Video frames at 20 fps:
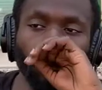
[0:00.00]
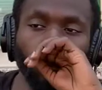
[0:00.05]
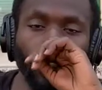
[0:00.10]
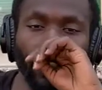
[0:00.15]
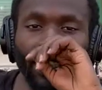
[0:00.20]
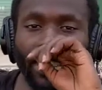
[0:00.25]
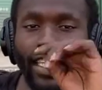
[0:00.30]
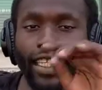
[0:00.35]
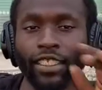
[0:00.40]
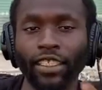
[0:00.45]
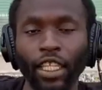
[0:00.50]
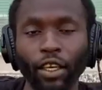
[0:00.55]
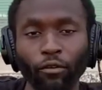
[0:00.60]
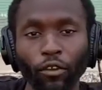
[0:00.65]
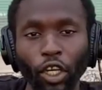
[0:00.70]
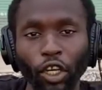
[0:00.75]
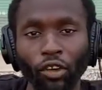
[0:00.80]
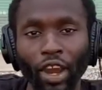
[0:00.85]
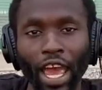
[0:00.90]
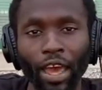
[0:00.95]
6
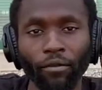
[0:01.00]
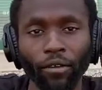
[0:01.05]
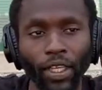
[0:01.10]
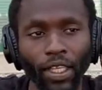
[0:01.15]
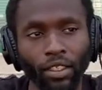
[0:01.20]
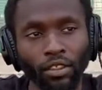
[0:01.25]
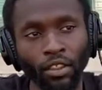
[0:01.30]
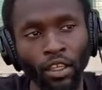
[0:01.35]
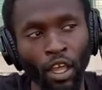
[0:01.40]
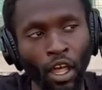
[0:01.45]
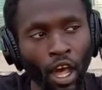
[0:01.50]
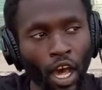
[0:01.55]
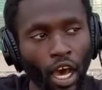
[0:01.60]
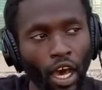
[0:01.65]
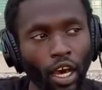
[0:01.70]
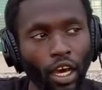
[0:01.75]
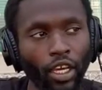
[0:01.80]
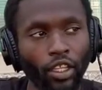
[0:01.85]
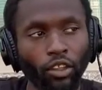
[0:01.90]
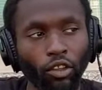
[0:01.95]
different graphics,
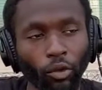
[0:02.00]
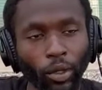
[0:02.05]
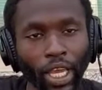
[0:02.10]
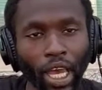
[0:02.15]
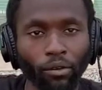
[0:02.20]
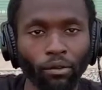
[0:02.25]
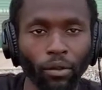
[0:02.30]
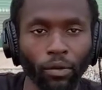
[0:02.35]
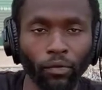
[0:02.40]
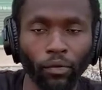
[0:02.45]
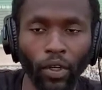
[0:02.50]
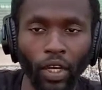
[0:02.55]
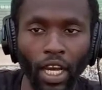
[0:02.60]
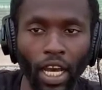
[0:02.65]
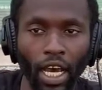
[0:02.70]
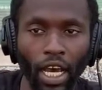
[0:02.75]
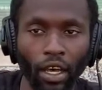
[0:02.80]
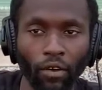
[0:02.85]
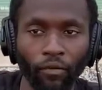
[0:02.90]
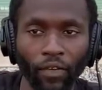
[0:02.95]
3 of them
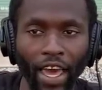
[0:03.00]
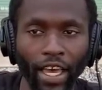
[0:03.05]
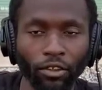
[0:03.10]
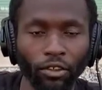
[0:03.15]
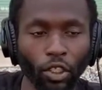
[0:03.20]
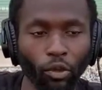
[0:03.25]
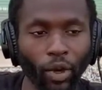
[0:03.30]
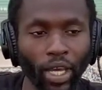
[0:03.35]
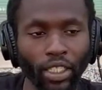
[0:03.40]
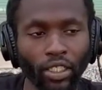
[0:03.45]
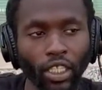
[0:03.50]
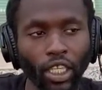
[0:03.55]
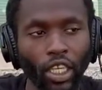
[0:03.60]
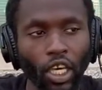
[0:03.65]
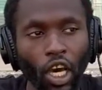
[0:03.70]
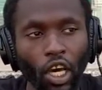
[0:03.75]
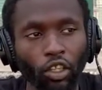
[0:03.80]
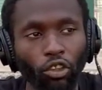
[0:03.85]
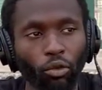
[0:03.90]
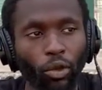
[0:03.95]
for Faustin
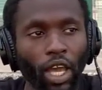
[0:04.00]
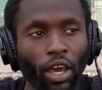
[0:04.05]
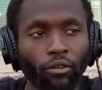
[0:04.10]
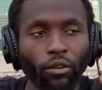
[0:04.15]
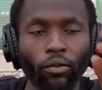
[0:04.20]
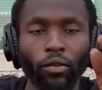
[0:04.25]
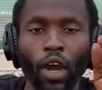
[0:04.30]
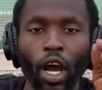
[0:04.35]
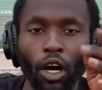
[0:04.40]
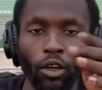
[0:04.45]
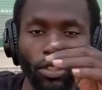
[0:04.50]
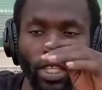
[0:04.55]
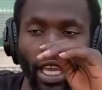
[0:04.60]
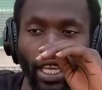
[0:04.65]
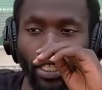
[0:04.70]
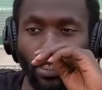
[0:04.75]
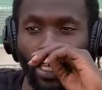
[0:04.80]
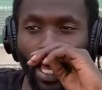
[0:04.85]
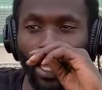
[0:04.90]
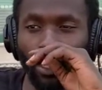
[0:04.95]
Guetigo, 3 of them for Jose
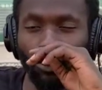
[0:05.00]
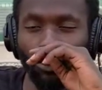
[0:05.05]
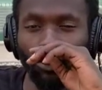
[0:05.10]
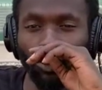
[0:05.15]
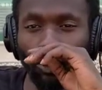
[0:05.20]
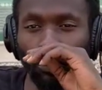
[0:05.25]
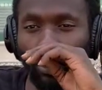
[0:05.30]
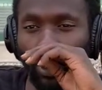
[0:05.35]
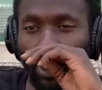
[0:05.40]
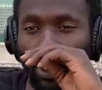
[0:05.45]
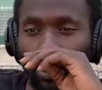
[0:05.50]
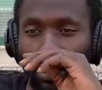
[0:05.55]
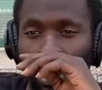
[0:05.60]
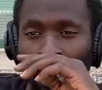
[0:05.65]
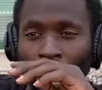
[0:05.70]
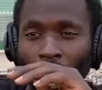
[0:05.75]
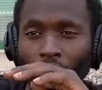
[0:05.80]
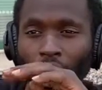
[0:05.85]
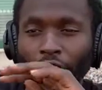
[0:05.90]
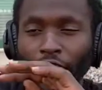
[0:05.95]
Gonzalez Jr.,
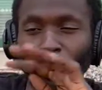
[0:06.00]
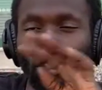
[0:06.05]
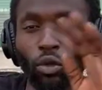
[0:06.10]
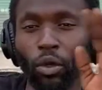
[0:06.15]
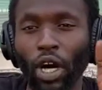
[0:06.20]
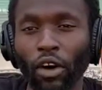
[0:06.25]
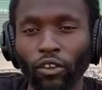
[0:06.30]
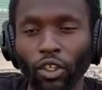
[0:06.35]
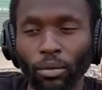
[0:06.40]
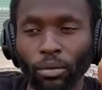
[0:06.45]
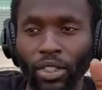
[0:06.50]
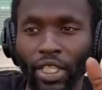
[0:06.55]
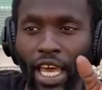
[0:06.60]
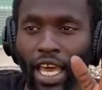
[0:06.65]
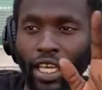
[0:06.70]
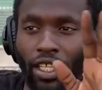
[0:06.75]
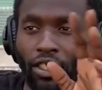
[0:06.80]
2 of them say